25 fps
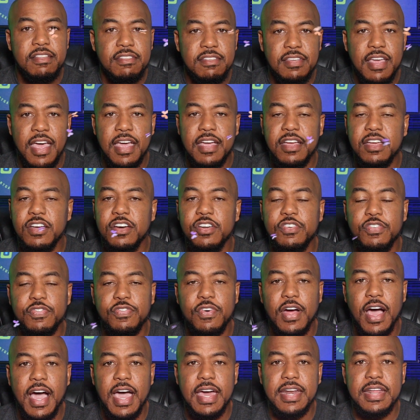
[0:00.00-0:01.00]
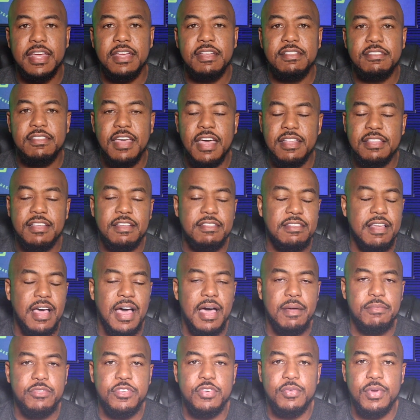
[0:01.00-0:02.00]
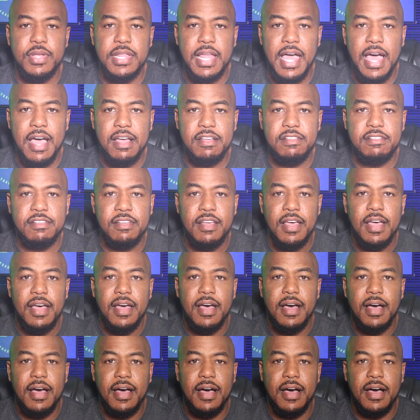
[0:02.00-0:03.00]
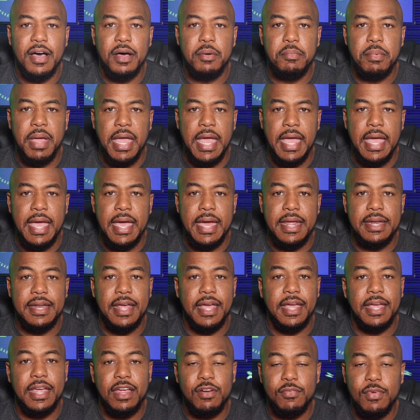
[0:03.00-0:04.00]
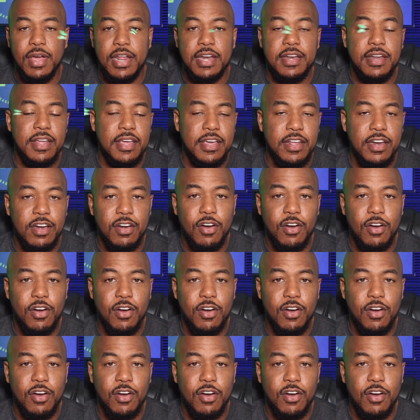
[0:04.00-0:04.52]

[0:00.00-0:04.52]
take Good Friday, take the time to relax, and get ready to hit